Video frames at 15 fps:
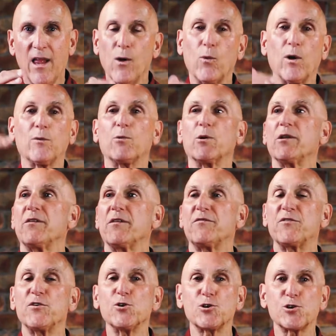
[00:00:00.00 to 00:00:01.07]
When we're in the
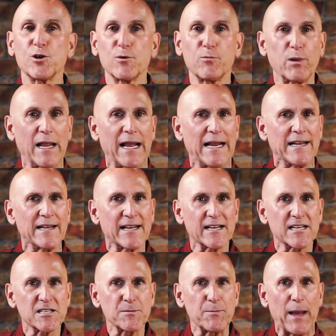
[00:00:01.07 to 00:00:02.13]
future, planning,
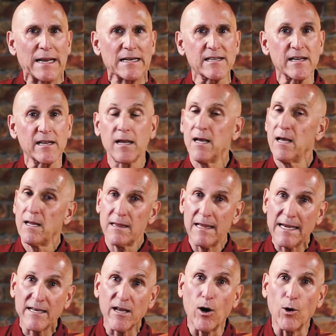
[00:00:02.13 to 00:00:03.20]
expecting,
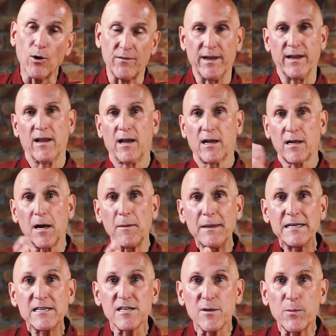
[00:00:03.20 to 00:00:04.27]
let go of it. Come
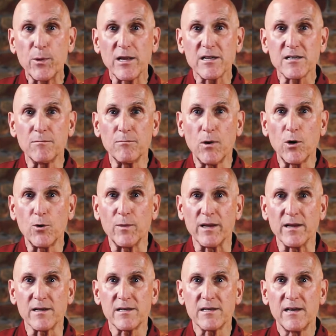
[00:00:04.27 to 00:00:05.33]
into the present
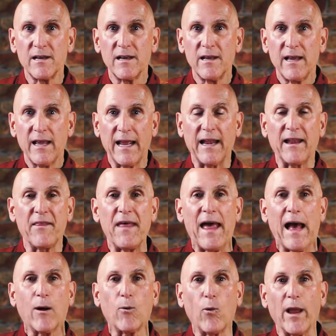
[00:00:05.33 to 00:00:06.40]
moment. And in
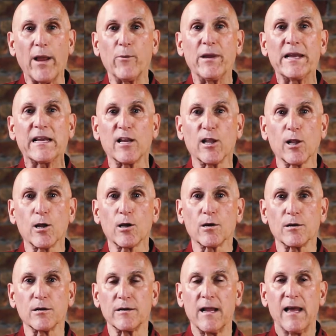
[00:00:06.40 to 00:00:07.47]
that way, we can
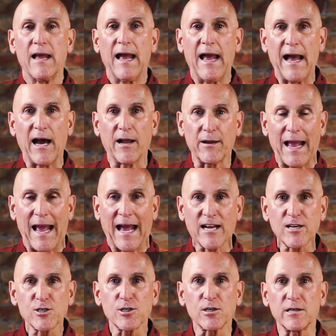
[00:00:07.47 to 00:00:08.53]
learn how to
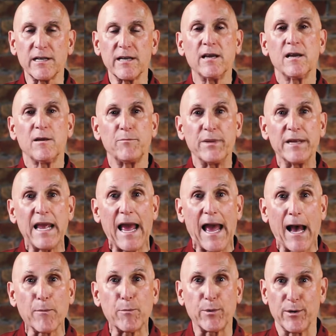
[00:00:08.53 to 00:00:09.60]
actually be
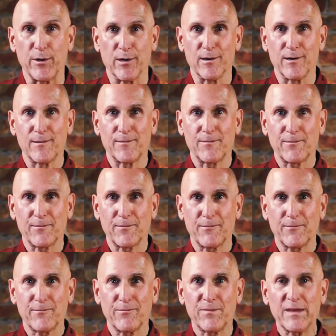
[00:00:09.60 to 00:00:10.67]
happier.
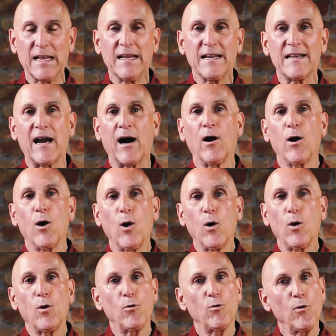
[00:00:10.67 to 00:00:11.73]
Now,
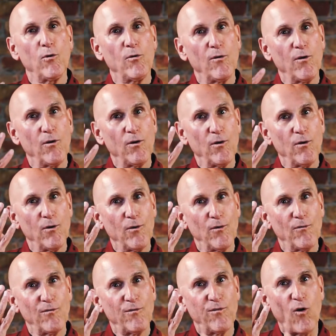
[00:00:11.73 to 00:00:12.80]

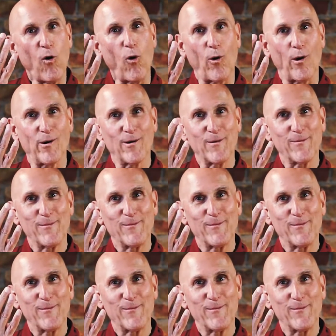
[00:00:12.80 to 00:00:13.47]
4,